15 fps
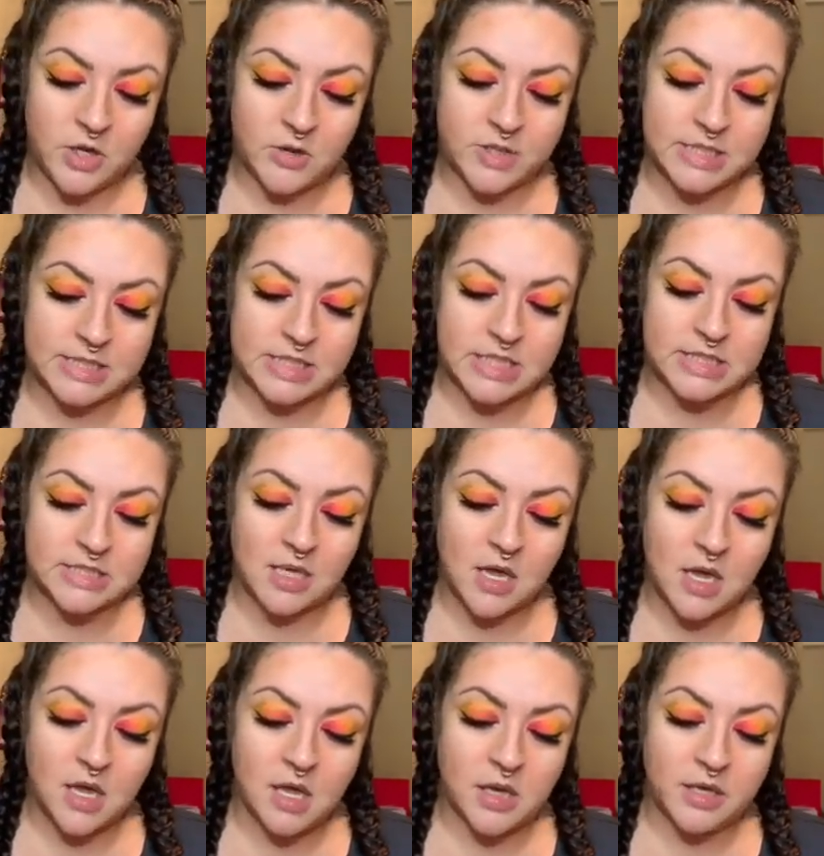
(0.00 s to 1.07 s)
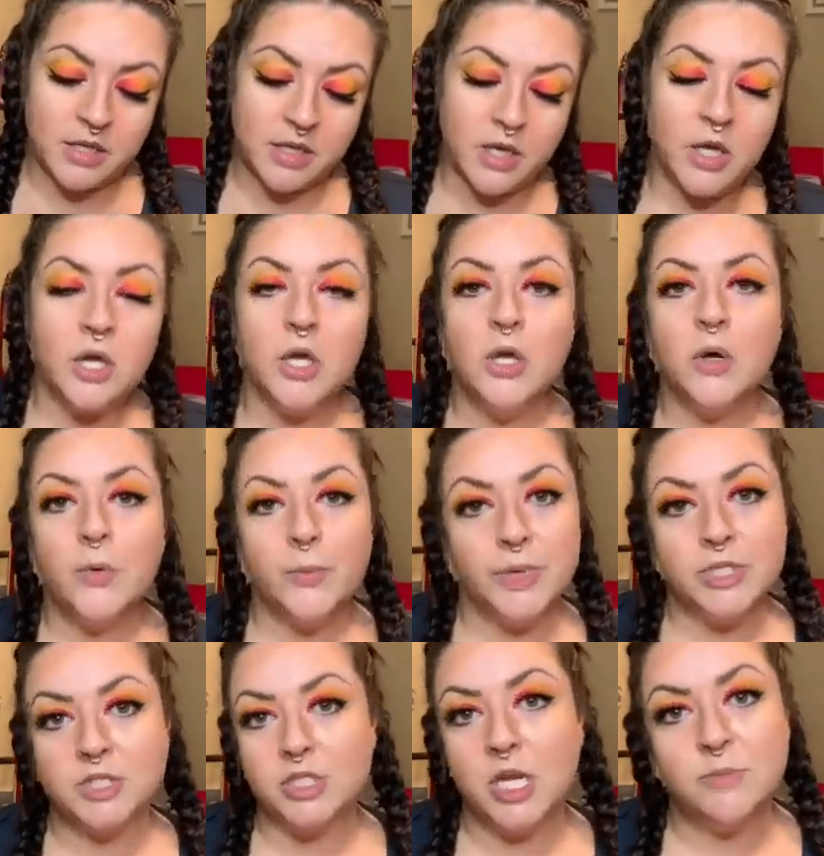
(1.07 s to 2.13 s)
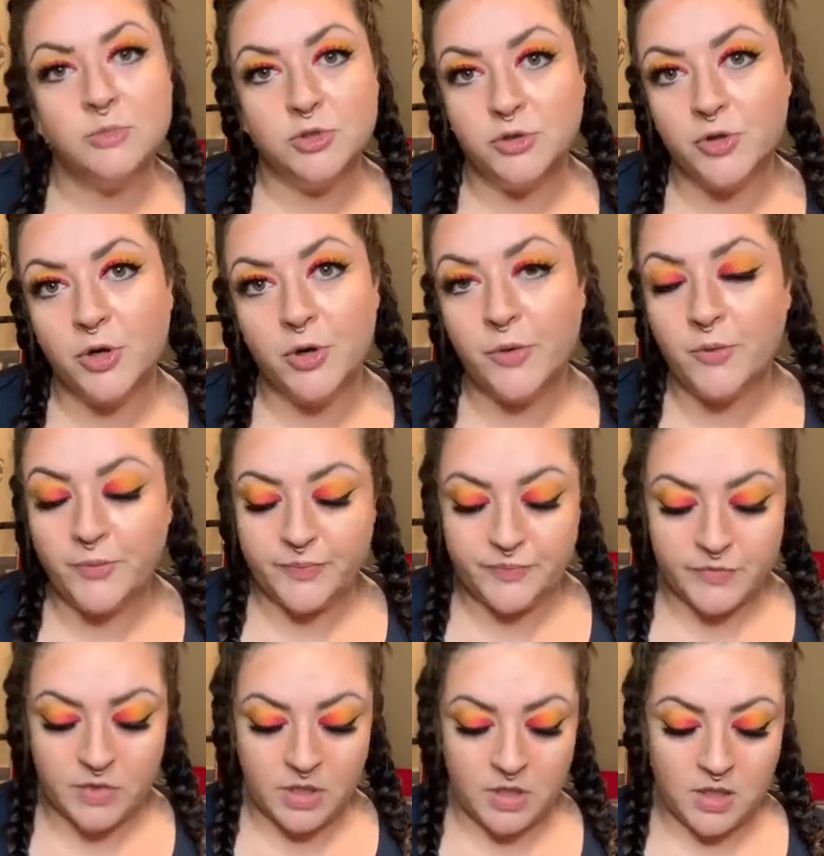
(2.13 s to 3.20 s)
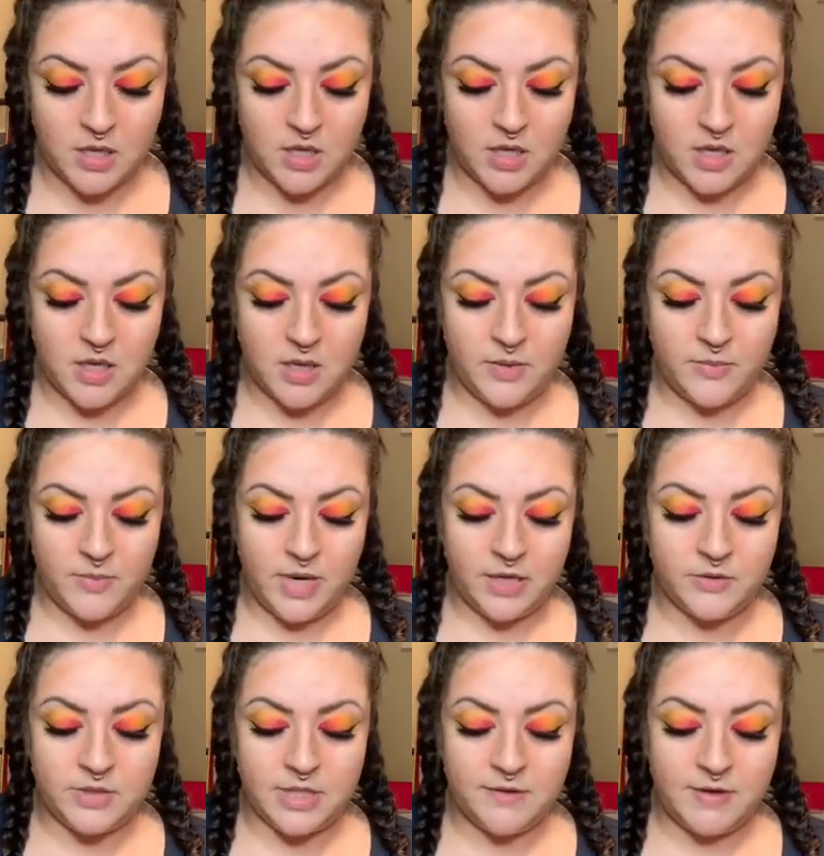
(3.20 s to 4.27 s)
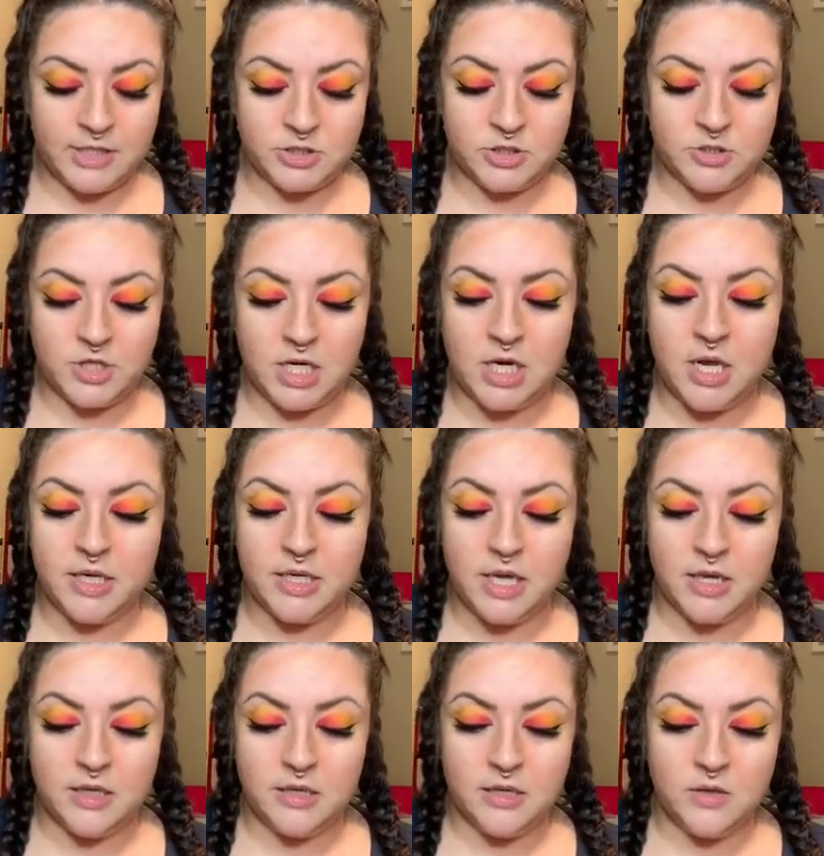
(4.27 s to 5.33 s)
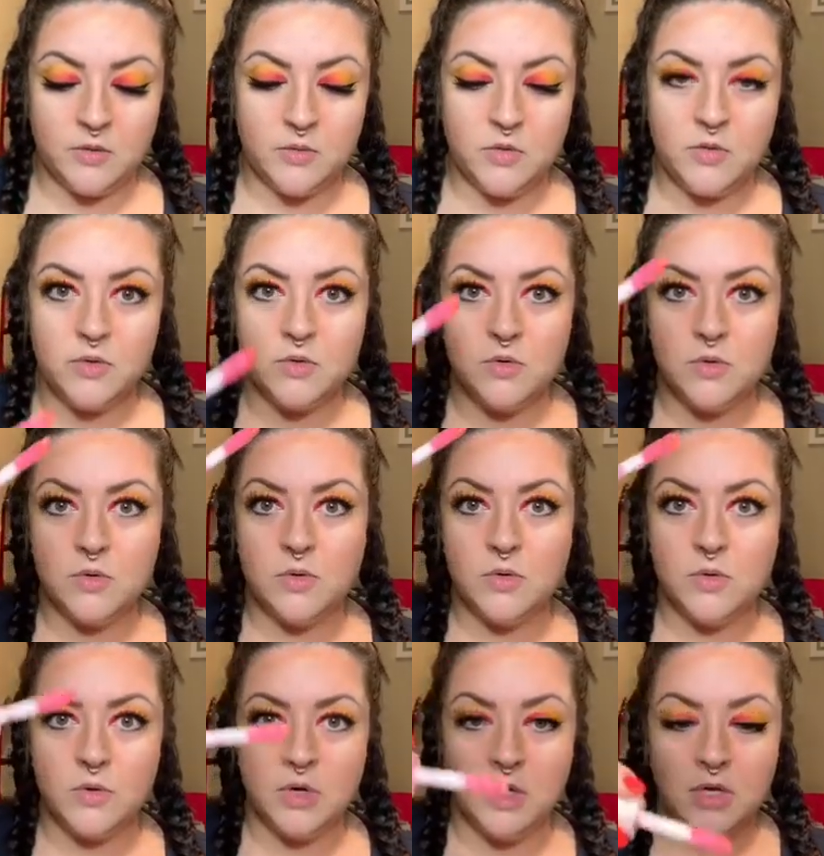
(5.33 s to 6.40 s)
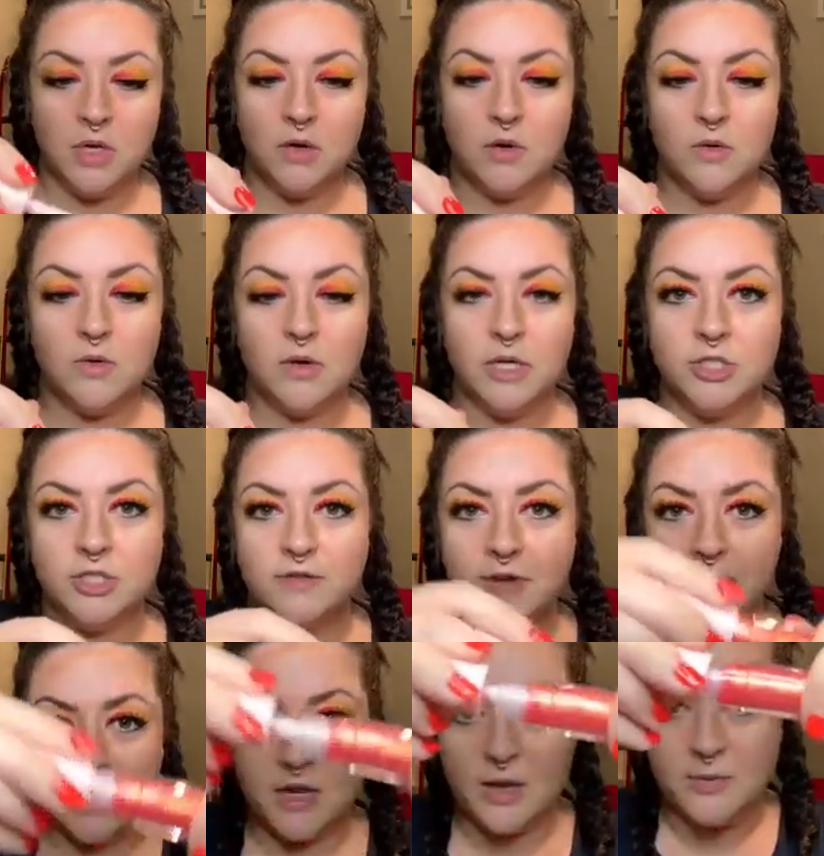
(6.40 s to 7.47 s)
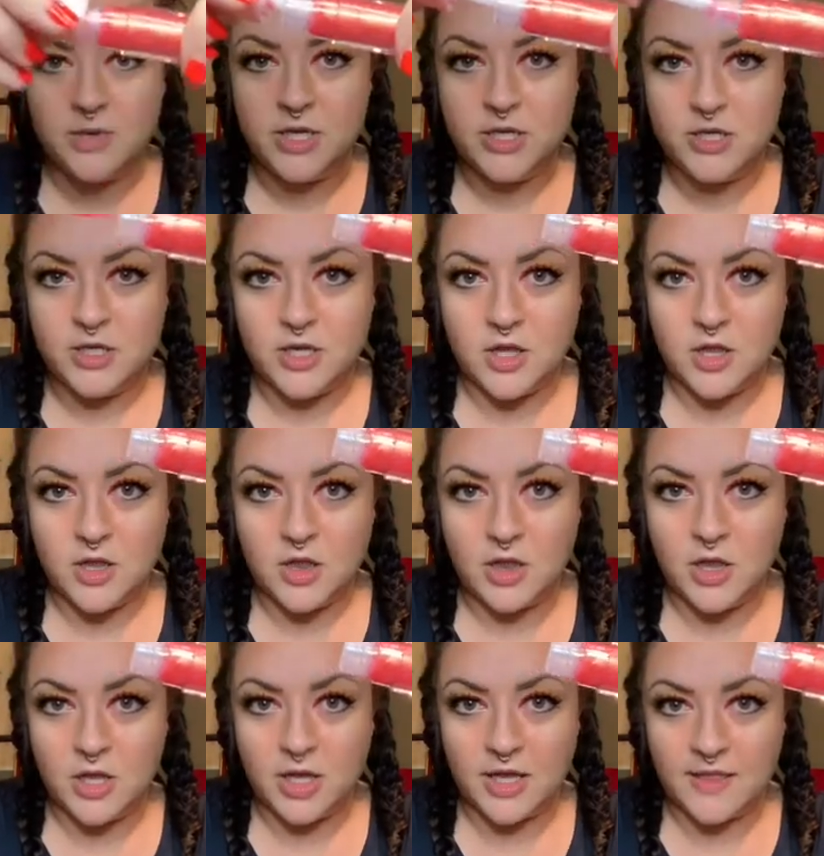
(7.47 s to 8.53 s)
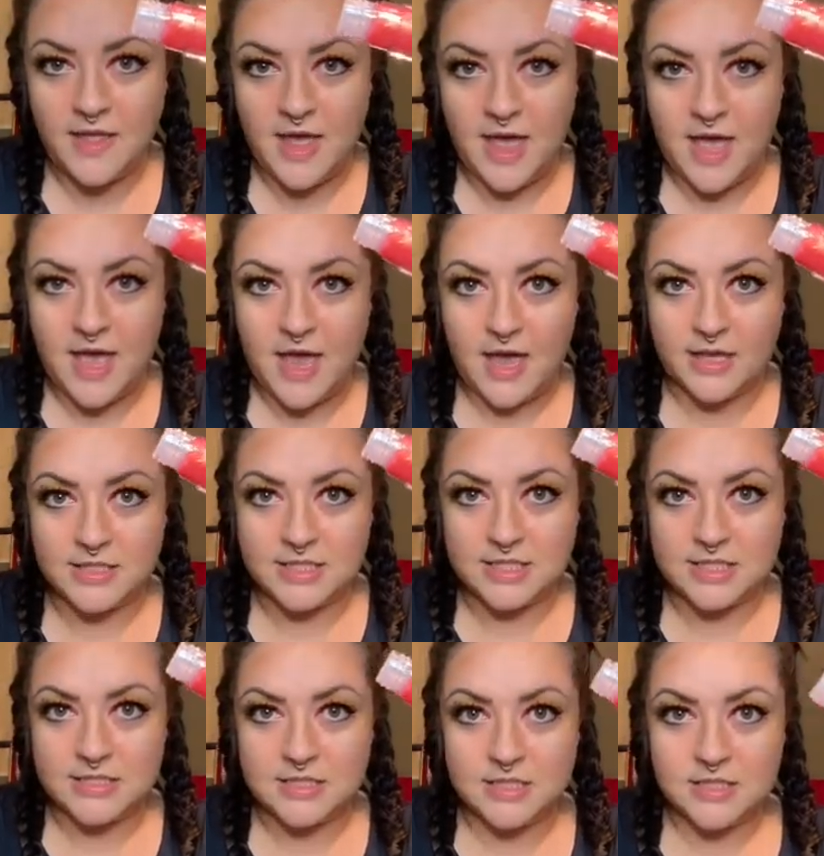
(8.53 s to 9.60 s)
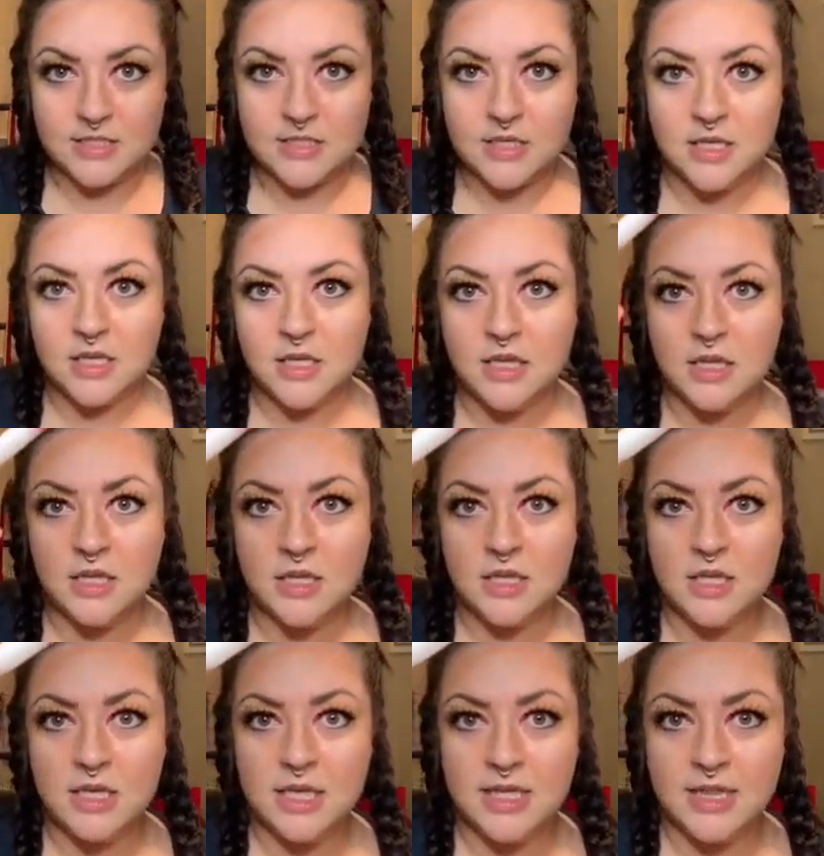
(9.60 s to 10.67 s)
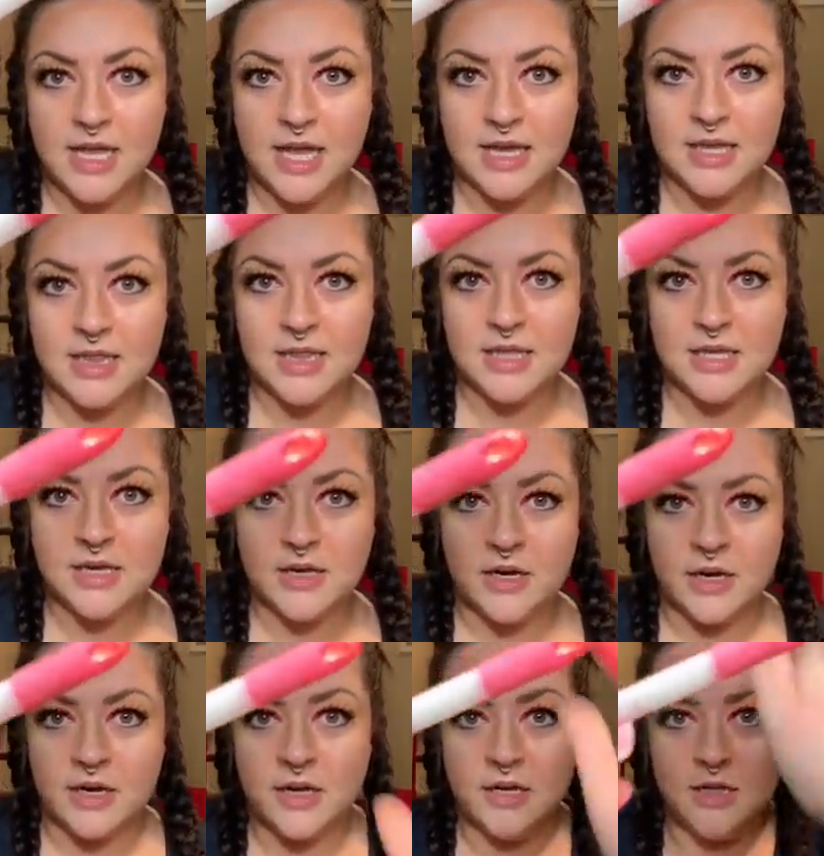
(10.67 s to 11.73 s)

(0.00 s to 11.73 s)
This is Wish Come True. I don't think I've actually tried it on yet. Ooh. Oh, I should have had it up. Look at that. Look at that glitter.